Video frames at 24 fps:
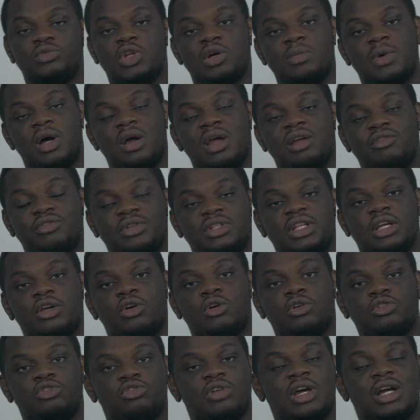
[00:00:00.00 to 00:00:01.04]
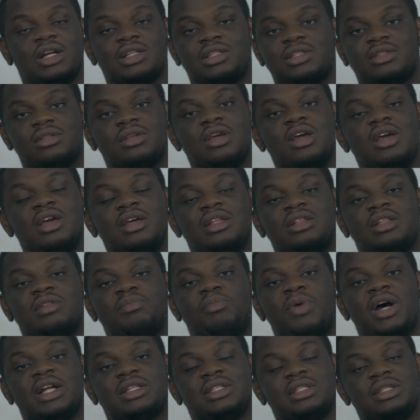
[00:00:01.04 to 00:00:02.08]
normal everyday contracts, the
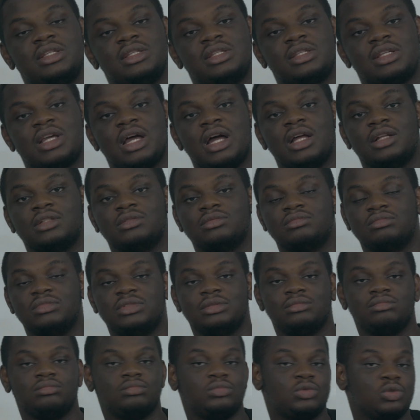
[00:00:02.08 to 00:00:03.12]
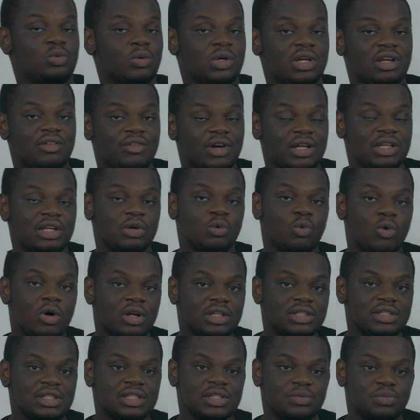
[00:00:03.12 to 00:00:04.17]
parties can do whatever they
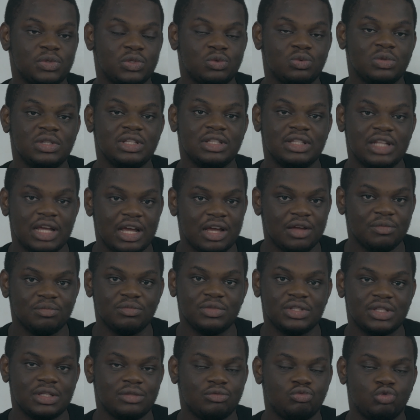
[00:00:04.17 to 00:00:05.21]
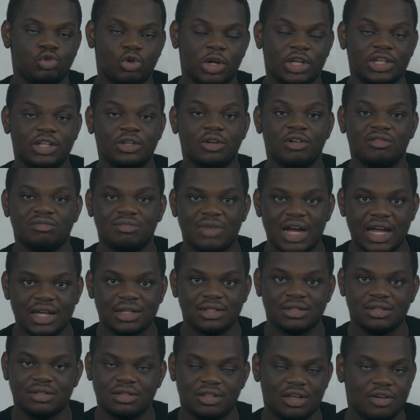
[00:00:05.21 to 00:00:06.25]
want. It's between them. It's a joining of
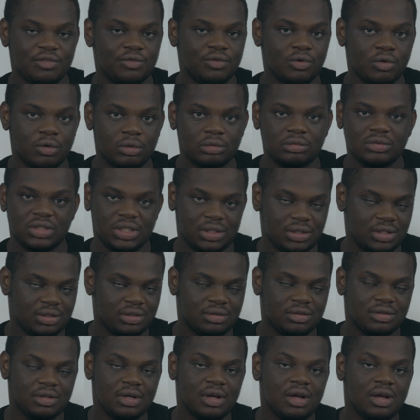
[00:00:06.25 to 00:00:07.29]
minds. Therefore, this